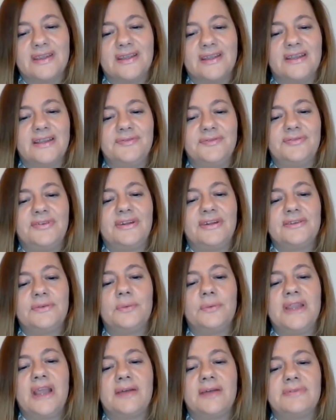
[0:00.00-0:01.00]
In fact,
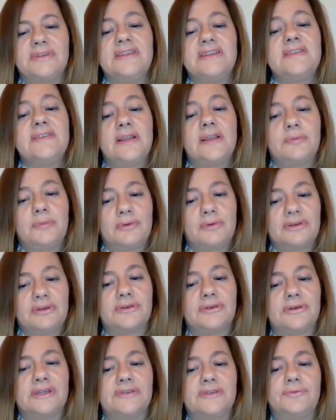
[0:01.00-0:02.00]
we have this
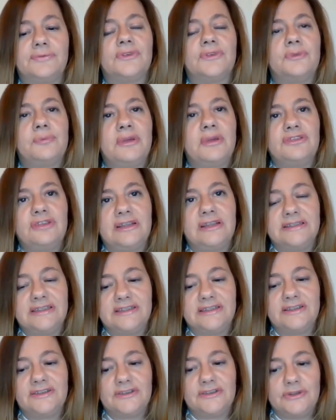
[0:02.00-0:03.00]
laboratory for special
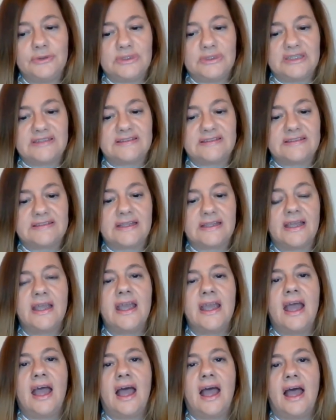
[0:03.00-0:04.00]
needs students,
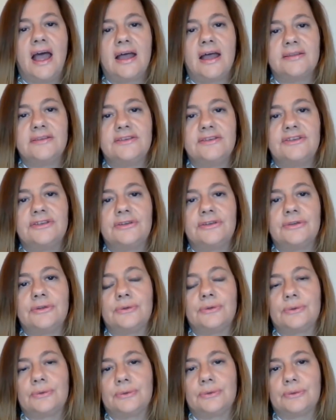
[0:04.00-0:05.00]
and
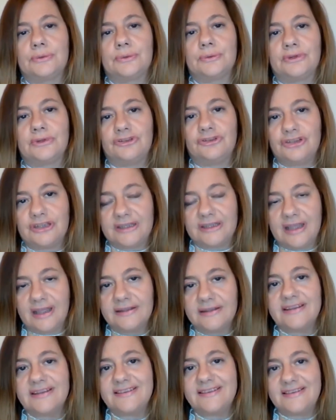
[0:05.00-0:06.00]
she
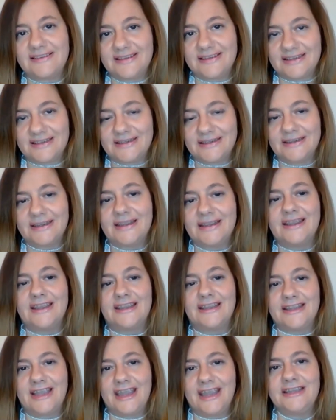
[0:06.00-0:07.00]
can see
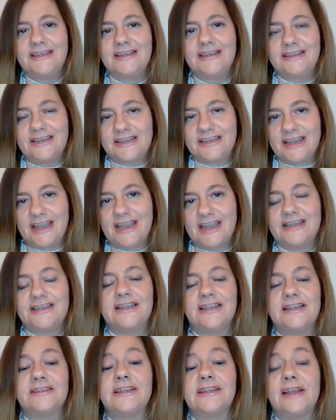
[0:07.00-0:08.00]
again and again
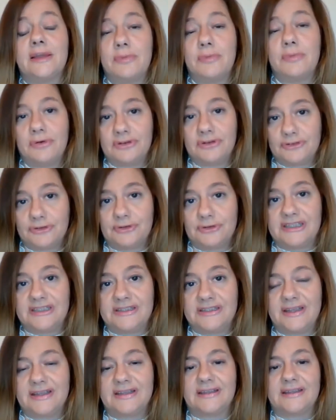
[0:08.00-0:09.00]
the
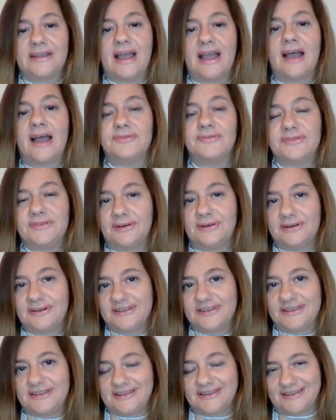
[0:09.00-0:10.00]
laboratory
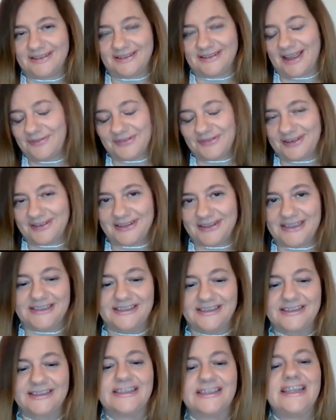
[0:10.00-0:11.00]
after
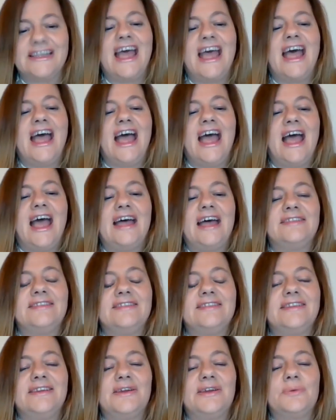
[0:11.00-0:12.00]
it.
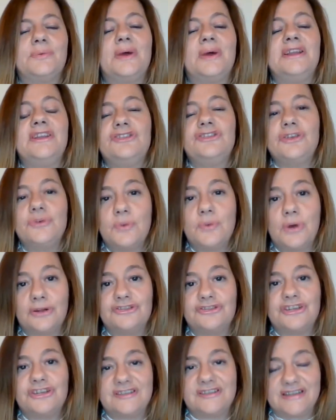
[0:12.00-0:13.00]
And when she
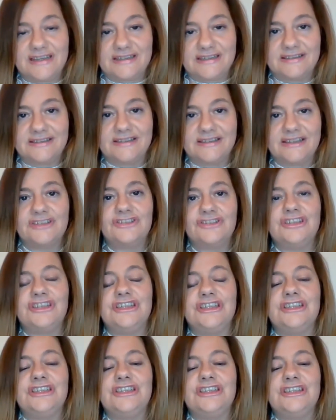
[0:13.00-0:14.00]
watches it,
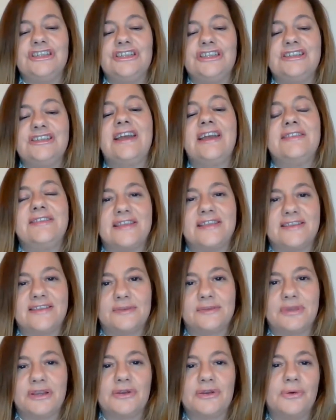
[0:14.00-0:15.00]
she
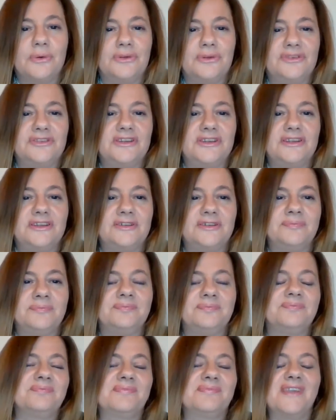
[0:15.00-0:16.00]
dances because
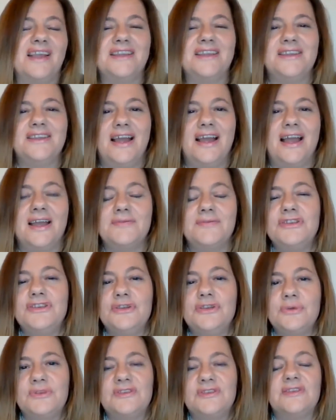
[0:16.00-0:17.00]
I've
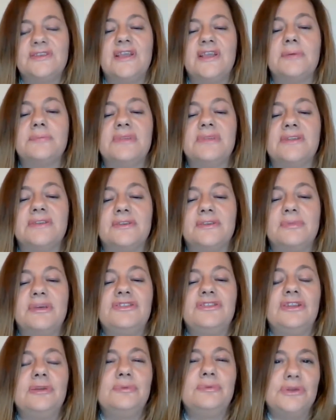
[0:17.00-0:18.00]
used some
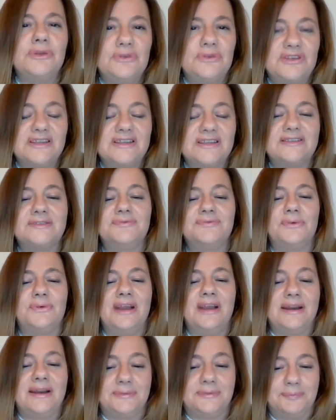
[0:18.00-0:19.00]
special music for
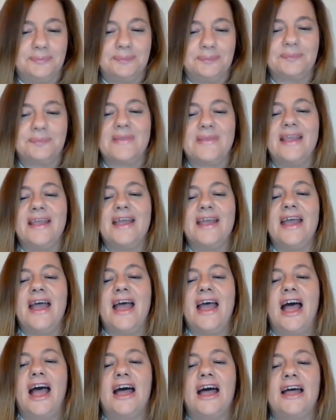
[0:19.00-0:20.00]
her.
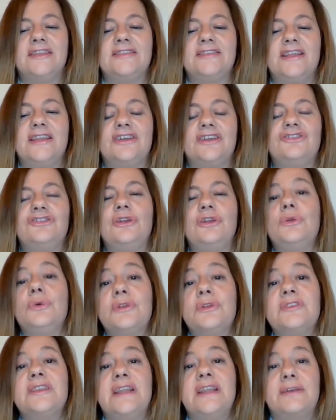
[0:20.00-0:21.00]
And she
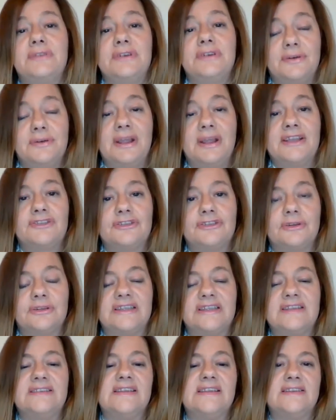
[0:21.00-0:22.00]
looks in every
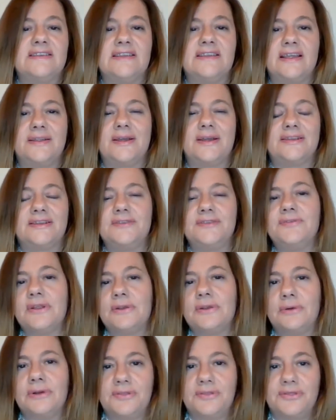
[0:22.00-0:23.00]
direction. This is a
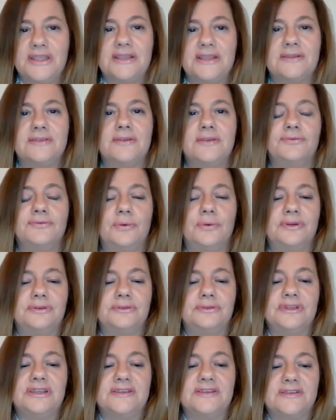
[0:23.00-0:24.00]
difficult thing for
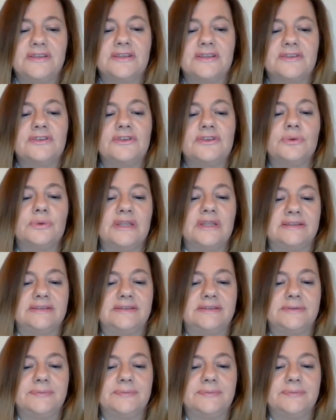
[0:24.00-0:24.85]
an autistic student.